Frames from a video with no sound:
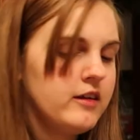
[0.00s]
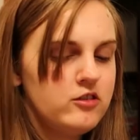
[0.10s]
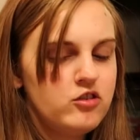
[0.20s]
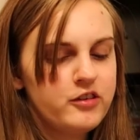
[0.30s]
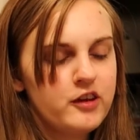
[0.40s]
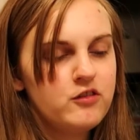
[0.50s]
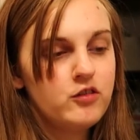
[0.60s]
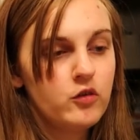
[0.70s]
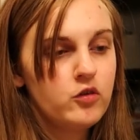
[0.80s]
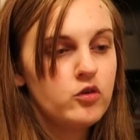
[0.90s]
It just like
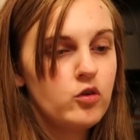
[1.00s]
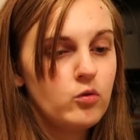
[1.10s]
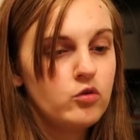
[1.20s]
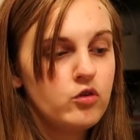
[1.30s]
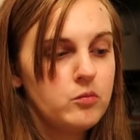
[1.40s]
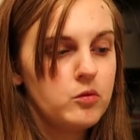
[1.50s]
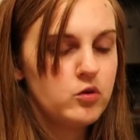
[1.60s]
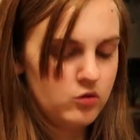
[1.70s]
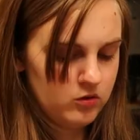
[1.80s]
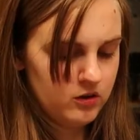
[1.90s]
feels so
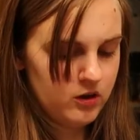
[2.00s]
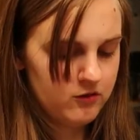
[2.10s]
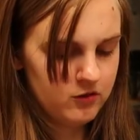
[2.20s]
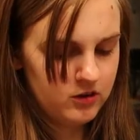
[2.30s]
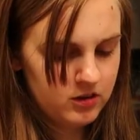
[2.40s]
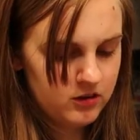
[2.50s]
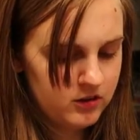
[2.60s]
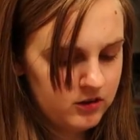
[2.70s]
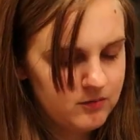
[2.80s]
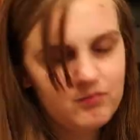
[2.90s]
smooth and
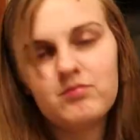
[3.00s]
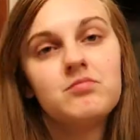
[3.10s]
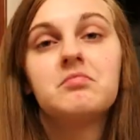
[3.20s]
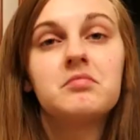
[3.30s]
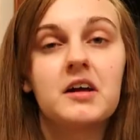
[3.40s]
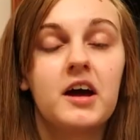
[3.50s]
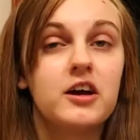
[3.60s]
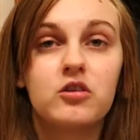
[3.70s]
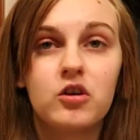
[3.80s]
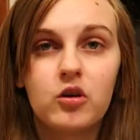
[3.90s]
everything. Like I
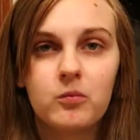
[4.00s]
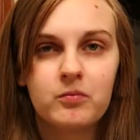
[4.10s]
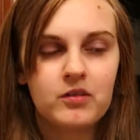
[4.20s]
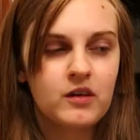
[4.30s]
don't know.